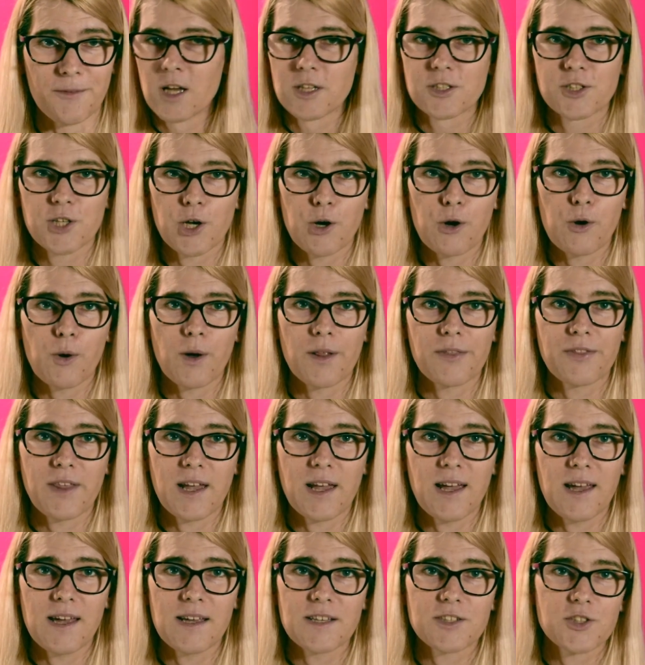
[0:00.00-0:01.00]
So
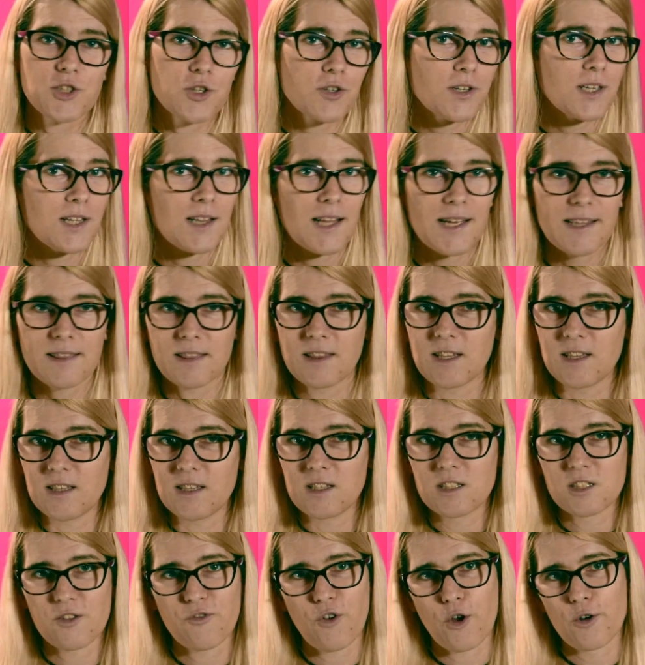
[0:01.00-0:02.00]
they circulate
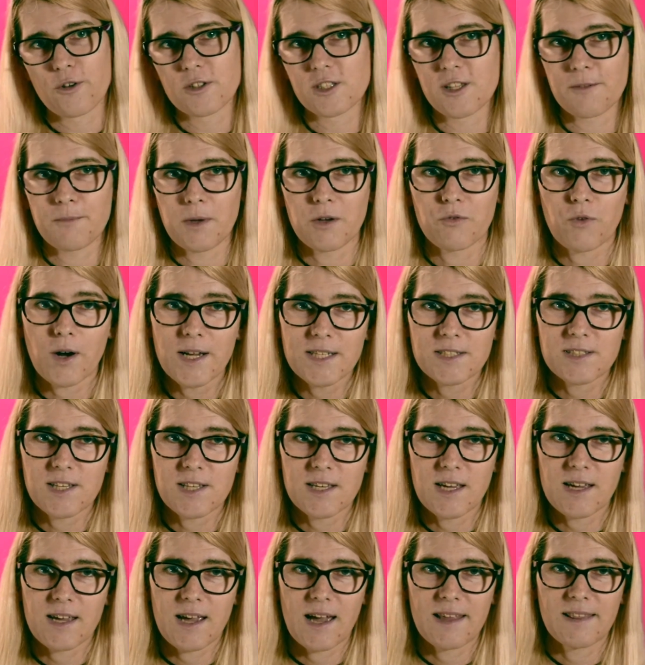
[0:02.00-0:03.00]
these photos of me
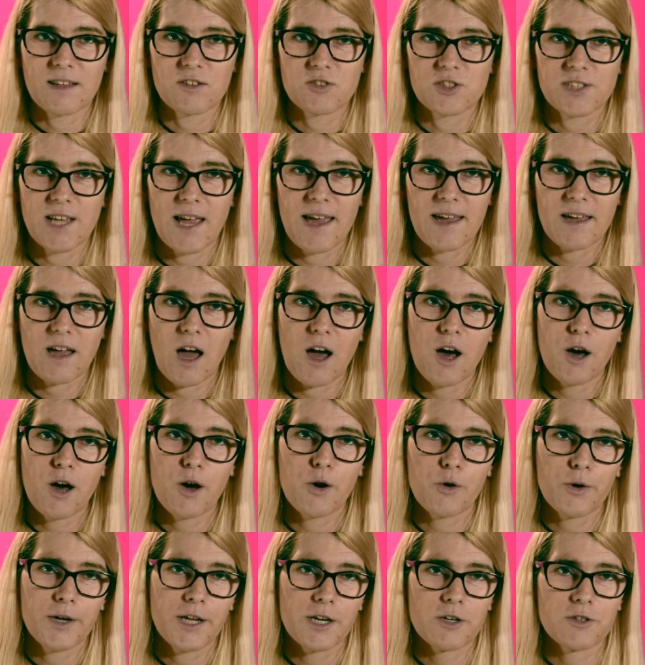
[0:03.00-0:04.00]
racing and they're saying,
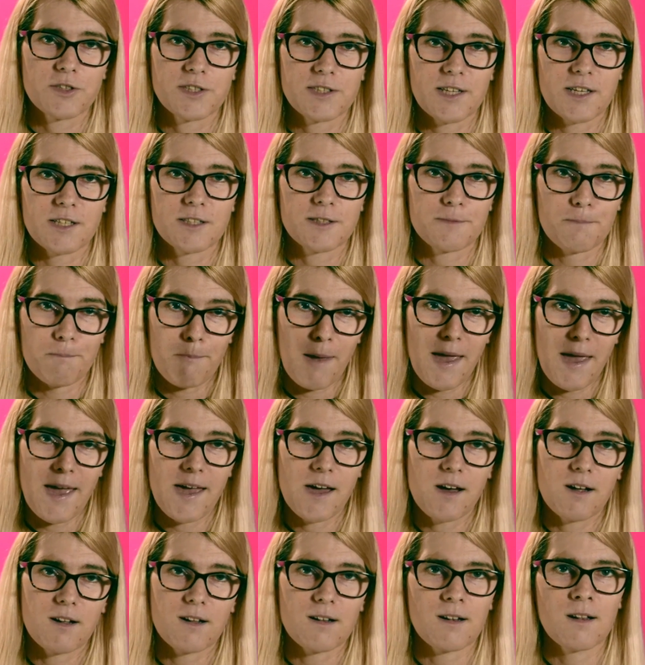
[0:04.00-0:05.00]
oh, here's this
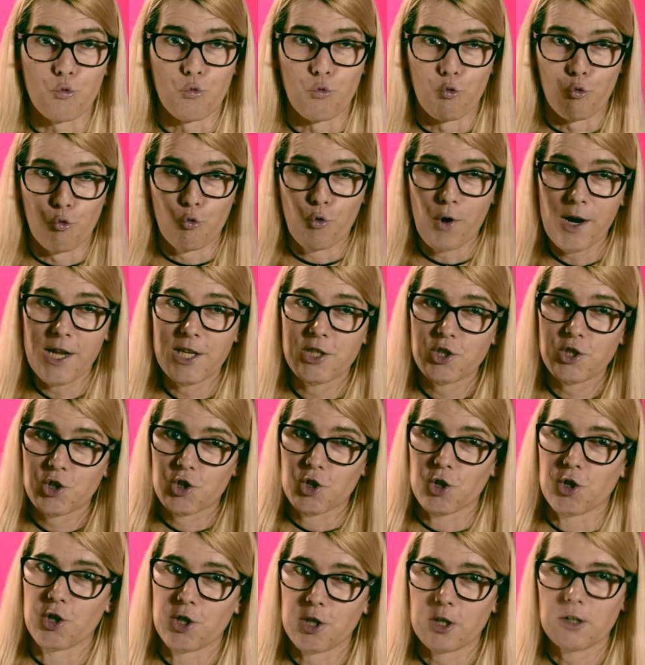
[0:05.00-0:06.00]
male,
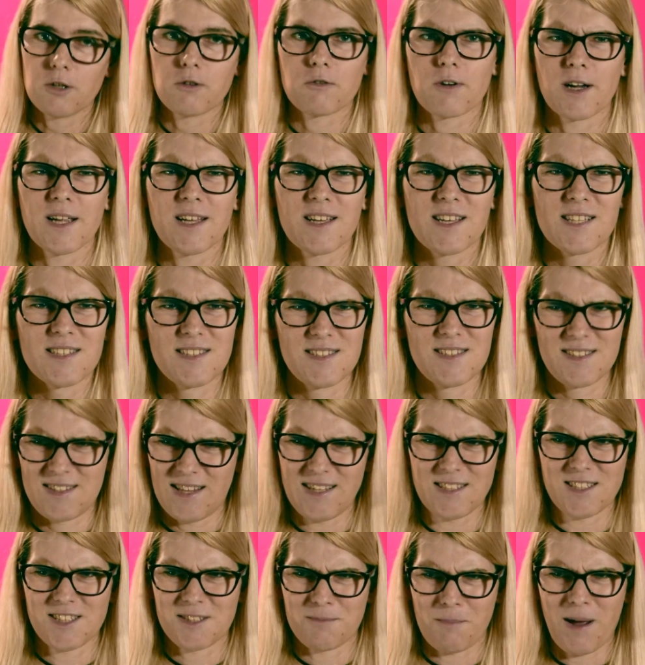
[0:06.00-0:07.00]
Rachel, right? Because
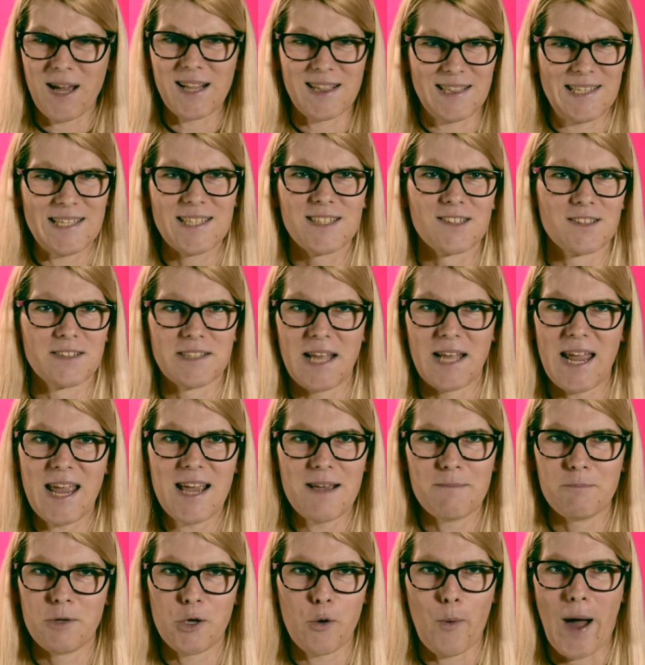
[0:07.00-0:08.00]
that's my legal
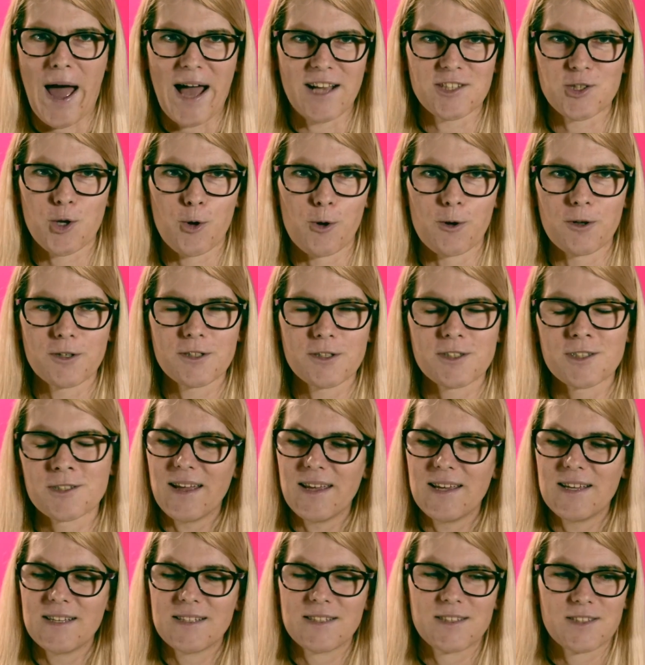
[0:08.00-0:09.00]
name, you assholes,
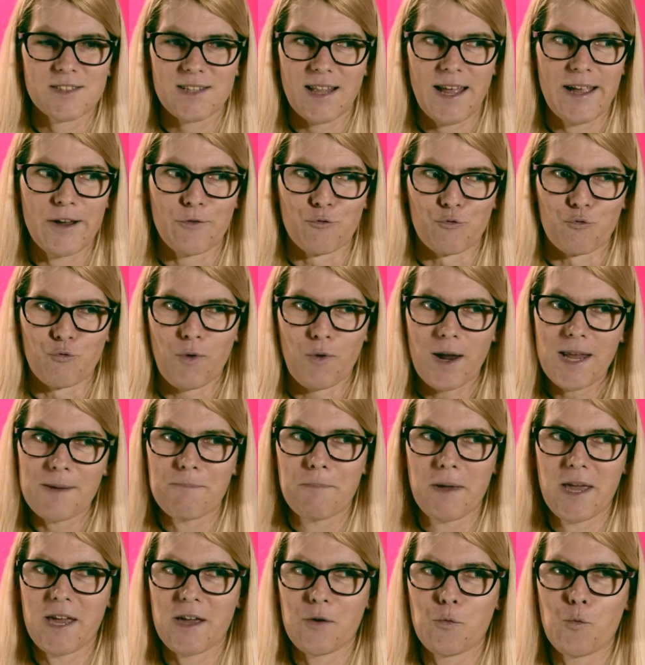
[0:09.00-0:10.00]
is like
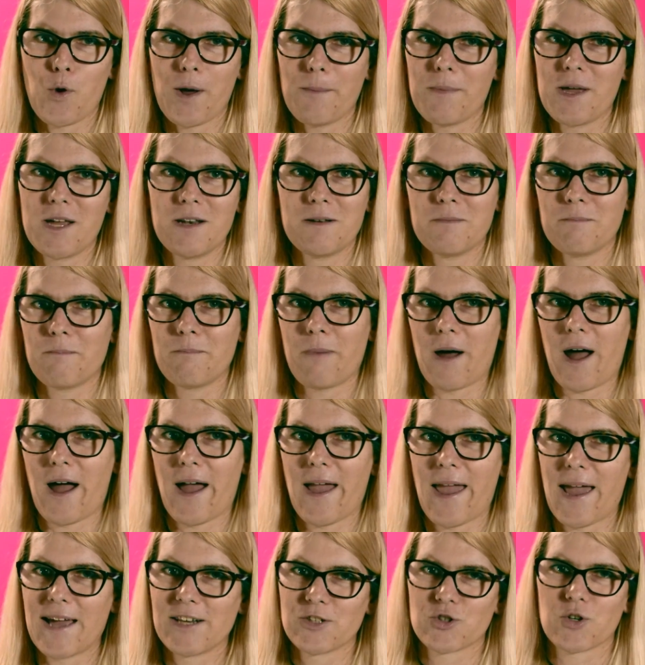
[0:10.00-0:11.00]
raping women by
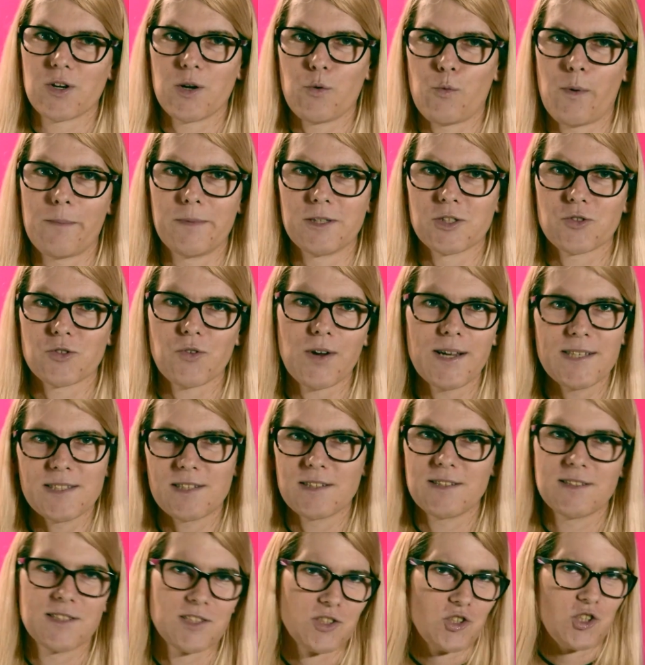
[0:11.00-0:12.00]
entering women's
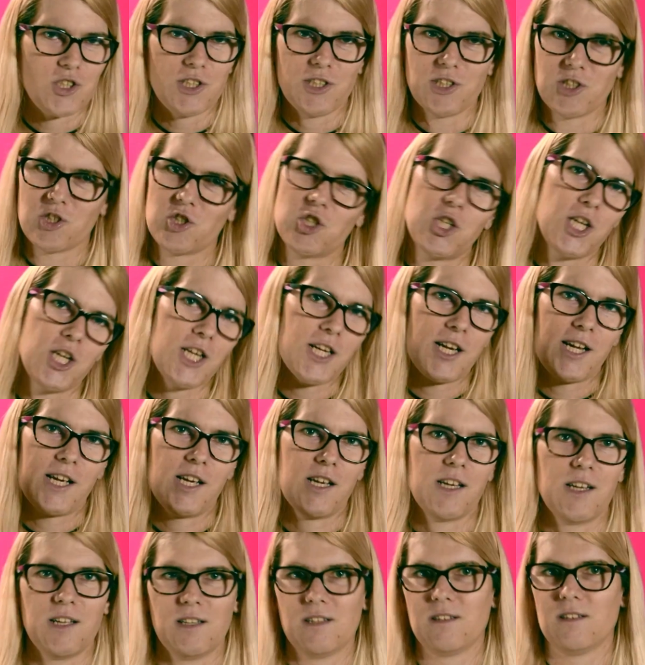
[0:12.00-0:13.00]
races and she's
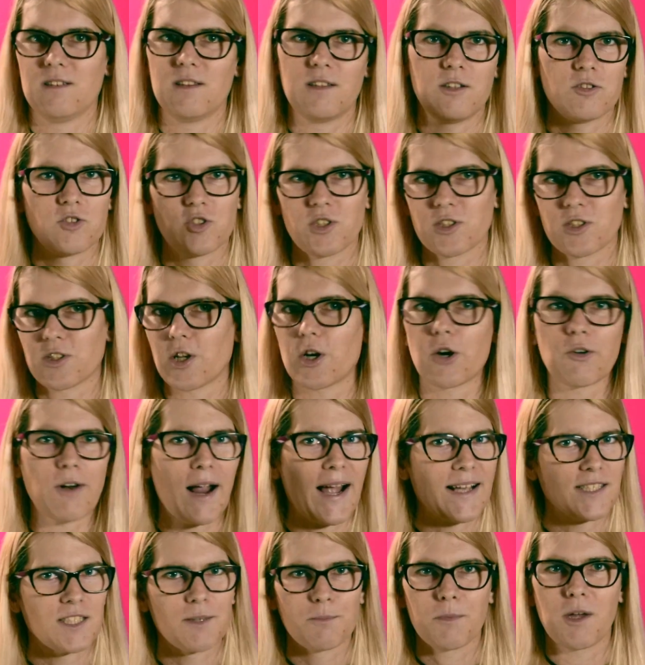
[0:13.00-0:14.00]
cheating and they're just
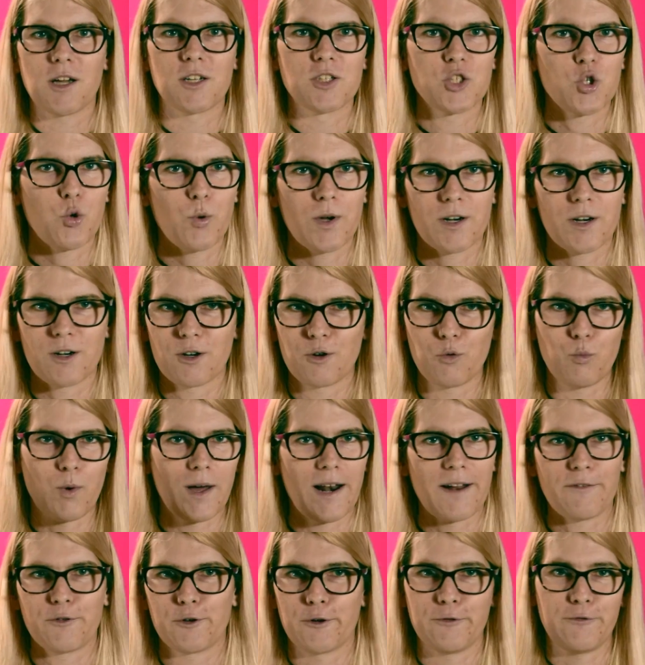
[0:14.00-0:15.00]
harassing me on Twitter,
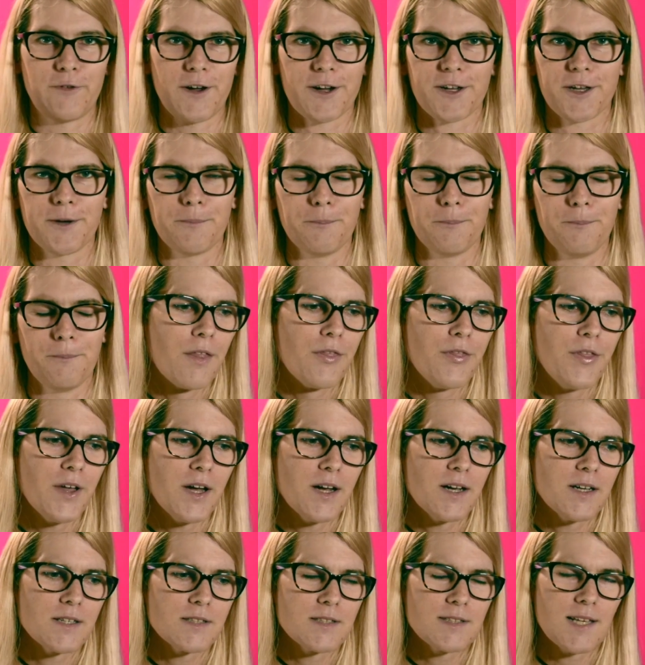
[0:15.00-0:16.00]
whatever, fuck them.
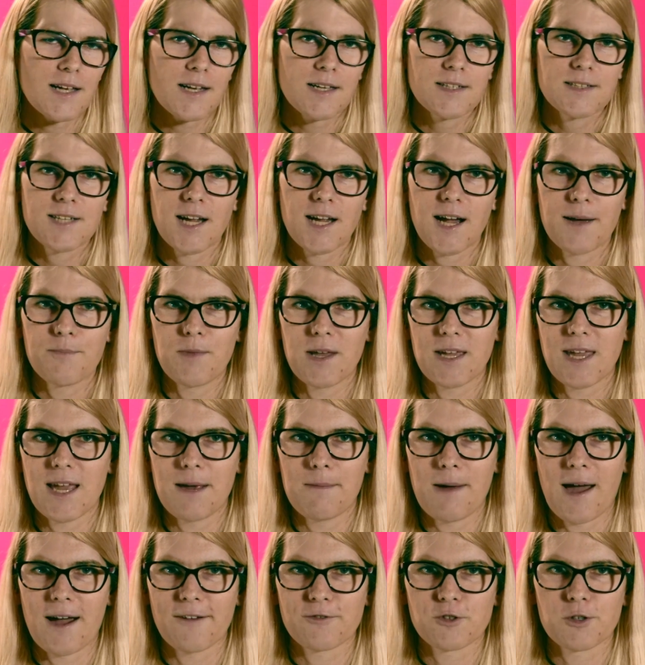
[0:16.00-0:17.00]
The second time they came
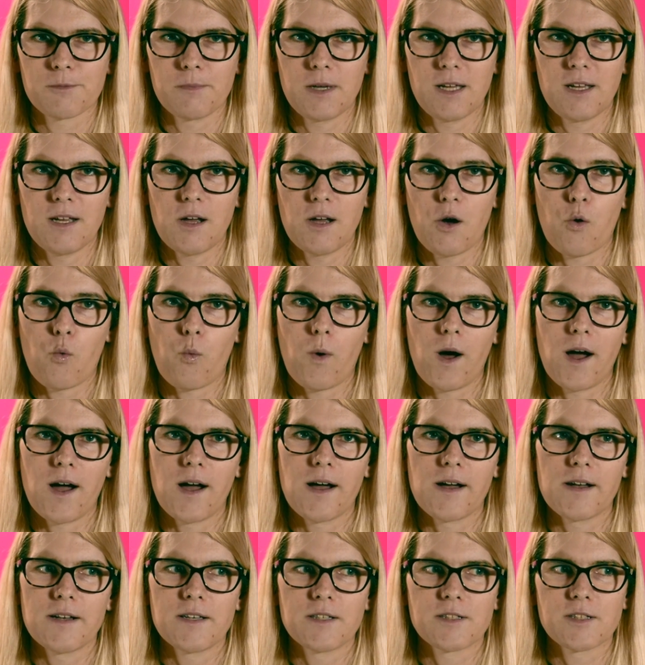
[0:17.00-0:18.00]
after me
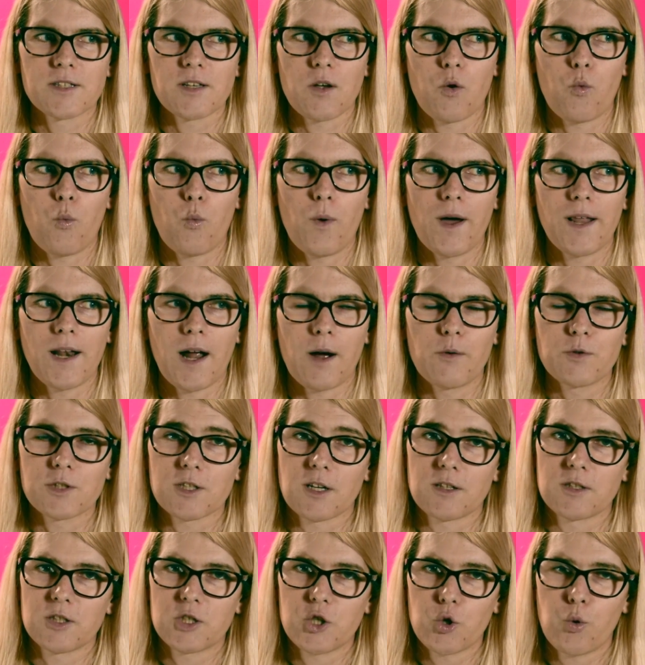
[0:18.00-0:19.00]
was when I was
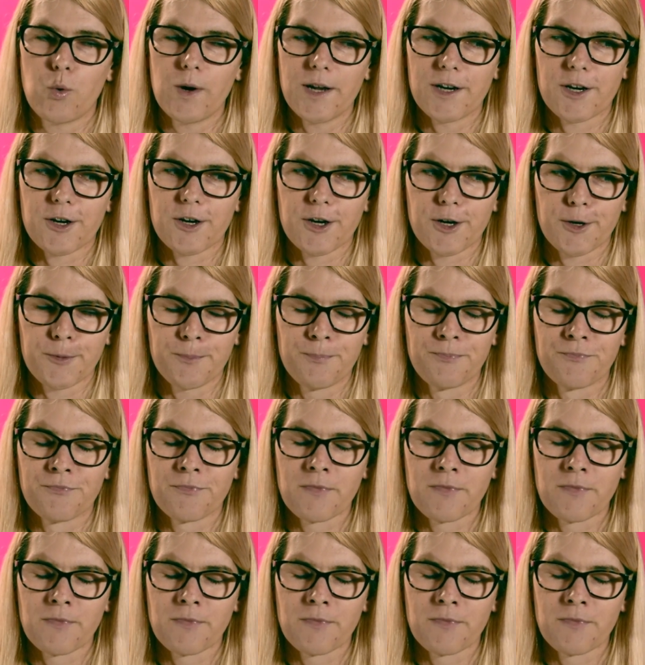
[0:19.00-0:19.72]
on Twitter.